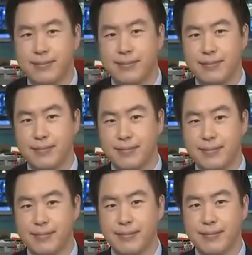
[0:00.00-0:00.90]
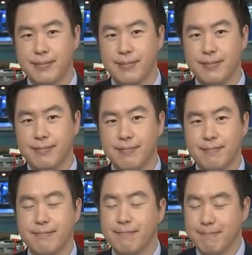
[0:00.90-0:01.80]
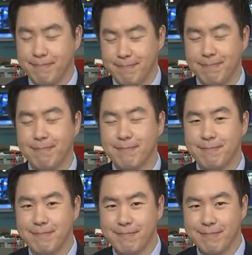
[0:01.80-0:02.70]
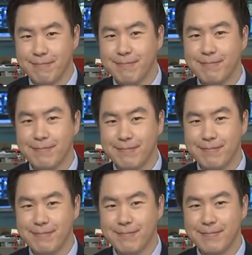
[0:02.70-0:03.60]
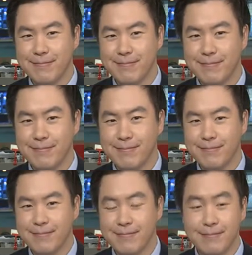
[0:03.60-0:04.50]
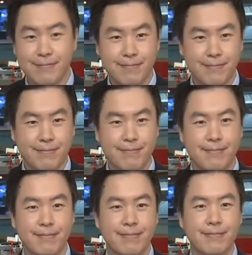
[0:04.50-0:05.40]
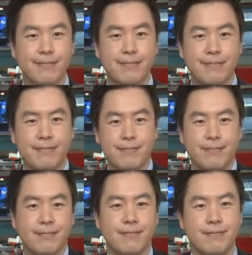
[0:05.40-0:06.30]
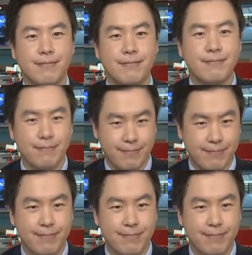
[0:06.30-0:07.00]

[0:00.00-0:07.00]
(not speaking)